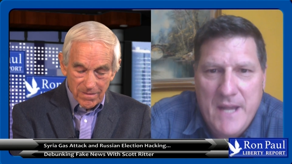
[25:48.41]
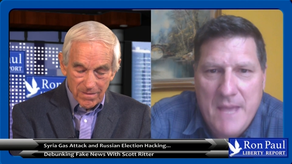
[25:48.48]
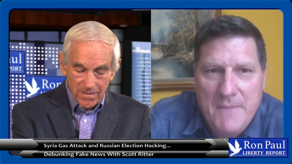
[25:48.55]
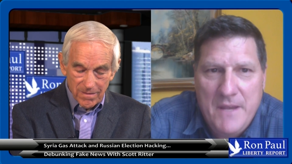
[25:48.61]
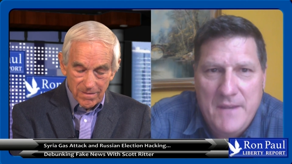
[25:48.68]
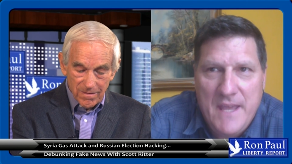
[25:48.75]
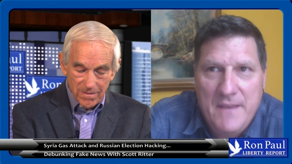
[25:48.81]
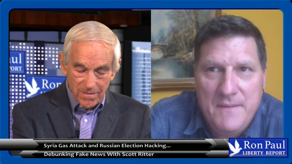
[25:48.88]
Speaker 1: I
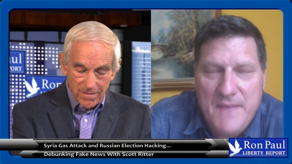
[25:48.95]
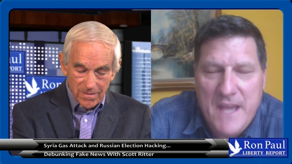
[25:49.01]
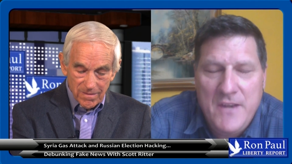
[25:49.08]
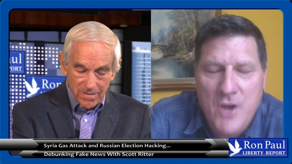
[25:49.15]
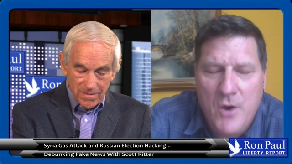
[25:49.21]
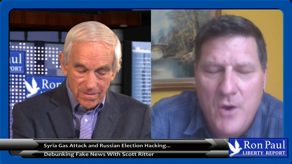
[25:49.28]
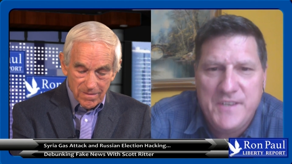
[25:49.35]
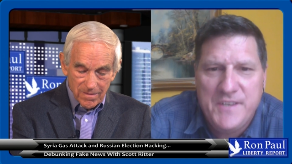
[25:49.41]
mean, they they
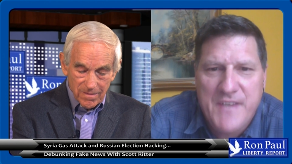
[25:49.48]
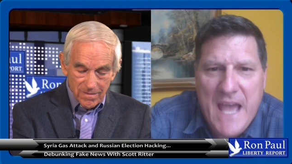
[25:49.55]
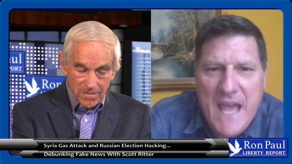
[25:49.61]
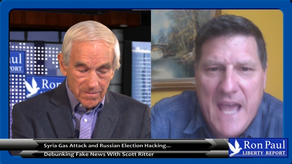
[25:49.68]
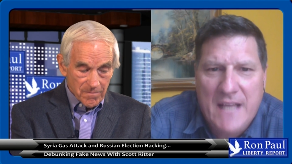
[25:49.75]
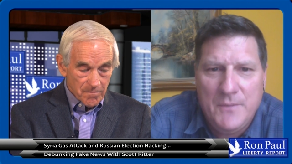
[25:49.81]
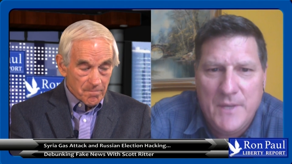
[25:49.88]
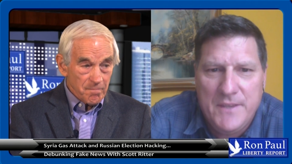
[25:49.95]
know
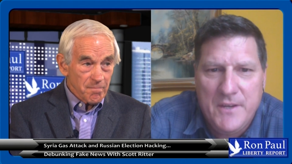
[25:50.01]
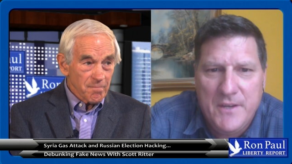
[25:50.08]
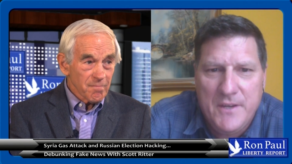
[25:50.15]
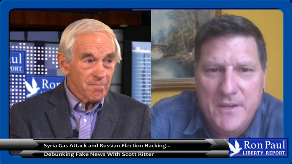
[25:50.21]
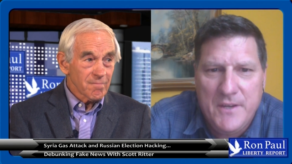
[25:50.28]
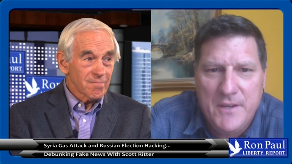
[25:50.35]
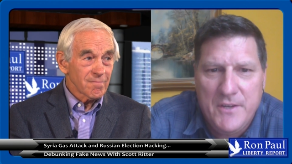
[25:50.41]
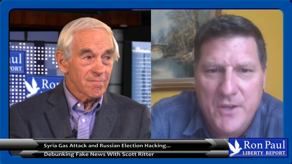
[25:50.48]
exactly what they're
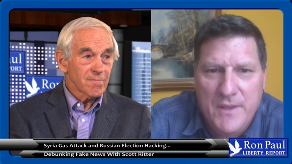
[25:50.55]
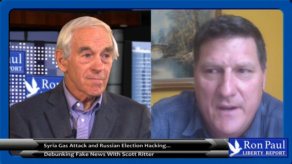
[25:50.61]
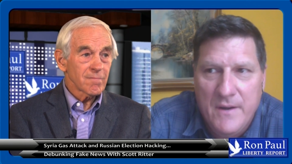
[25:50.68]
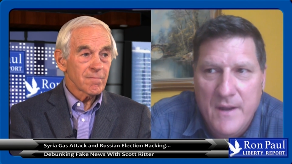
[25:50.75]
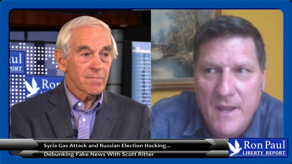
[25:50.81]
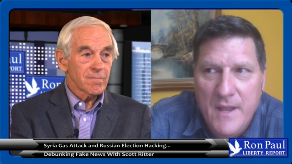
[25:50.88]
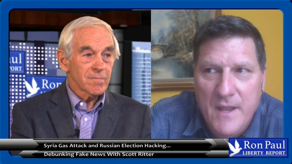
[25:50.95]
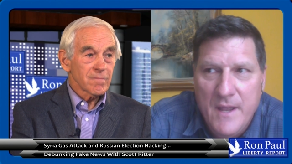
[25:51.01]
doing.
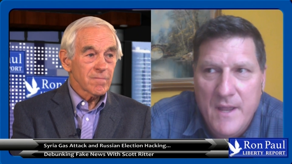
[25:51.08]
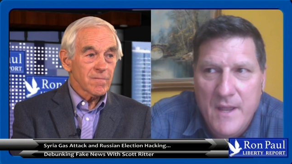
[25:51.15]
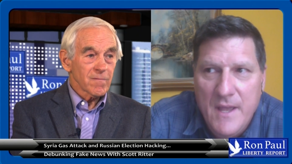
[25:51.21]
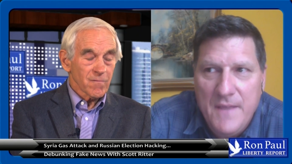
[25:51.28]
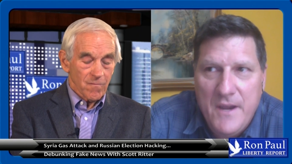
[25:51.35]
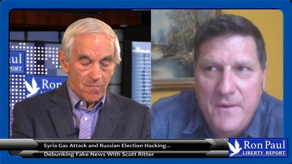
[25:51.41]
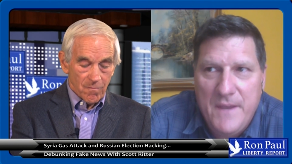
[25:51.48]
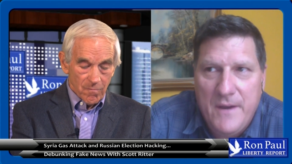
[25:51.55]
They're
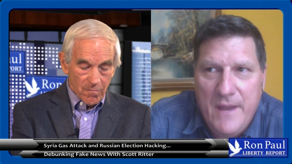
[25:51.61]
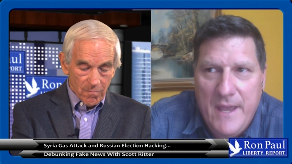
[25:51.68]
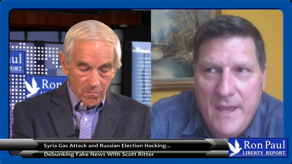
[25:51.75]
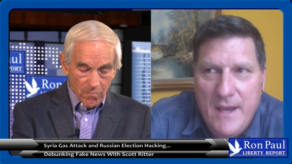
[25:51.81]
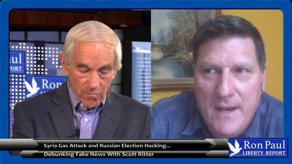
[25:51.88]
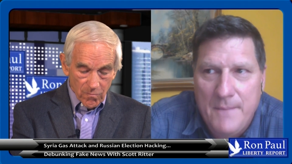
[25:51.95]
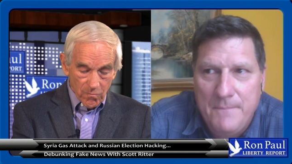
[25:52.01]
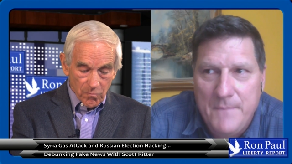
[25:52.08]
they're
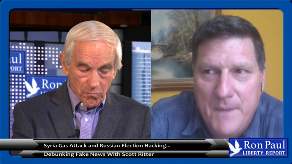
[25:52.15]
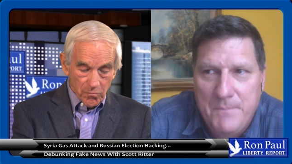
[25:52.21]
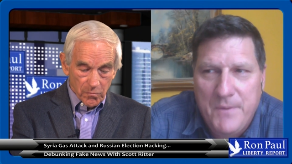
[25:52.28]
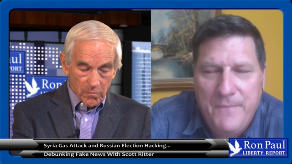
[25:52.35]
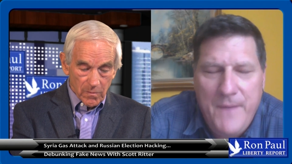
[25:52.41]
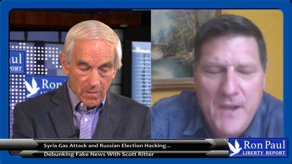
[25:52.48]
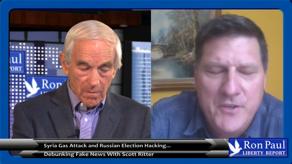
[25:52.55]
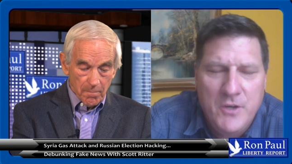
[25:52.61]
they're a, uh,
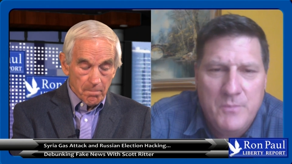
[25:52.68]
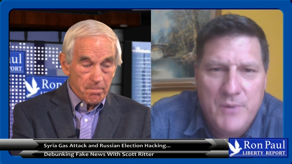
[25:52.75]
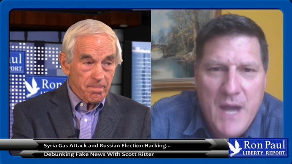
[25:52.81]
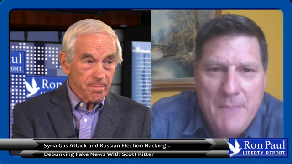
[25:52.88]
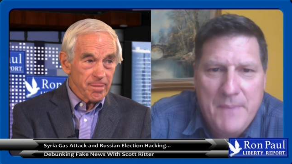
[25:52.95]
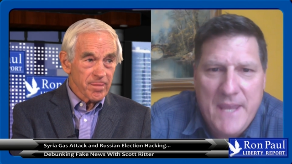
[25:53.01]
a professional